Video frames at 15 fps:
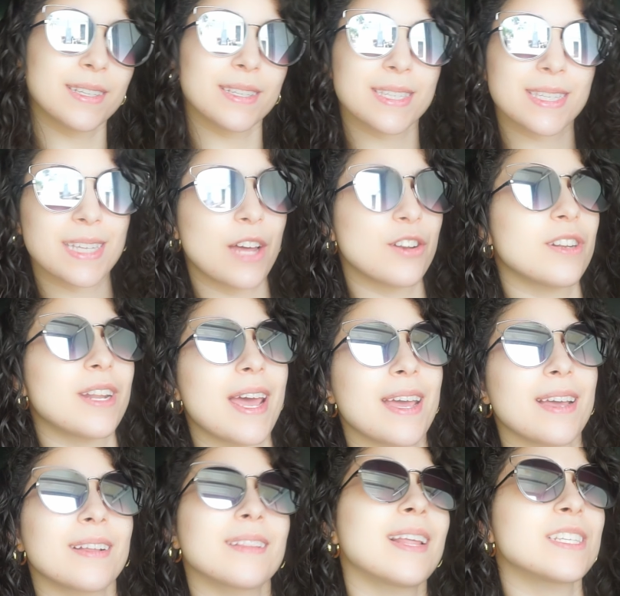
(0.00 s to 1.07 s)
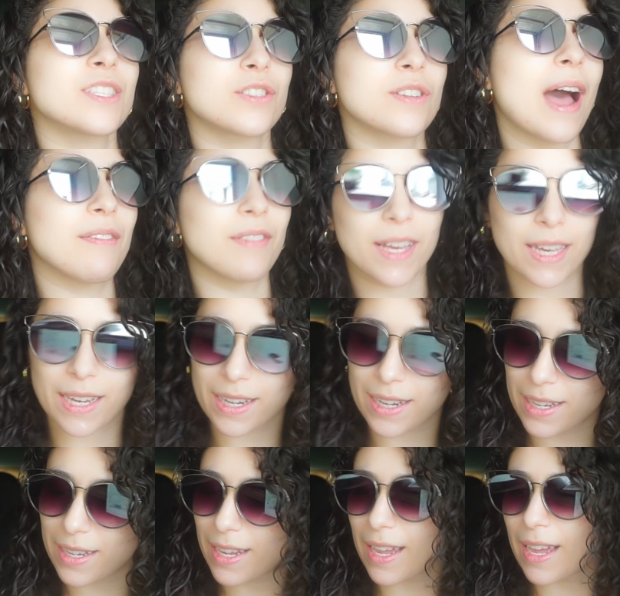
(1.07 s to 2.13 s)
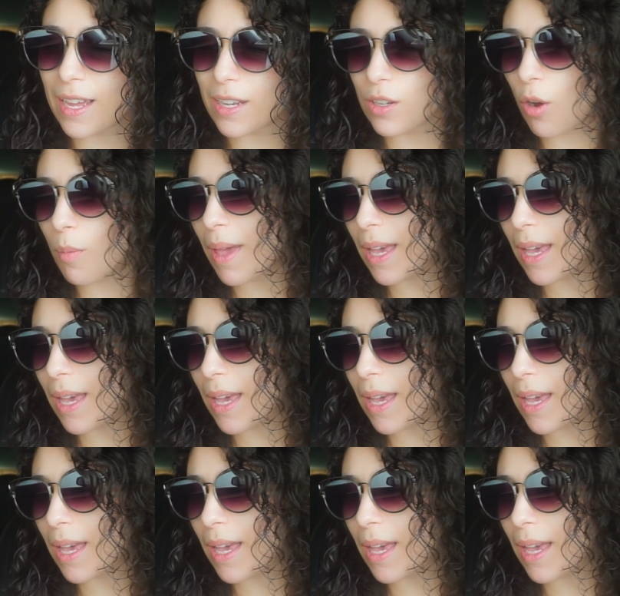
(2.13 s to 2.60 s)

Saturday, less traffic, no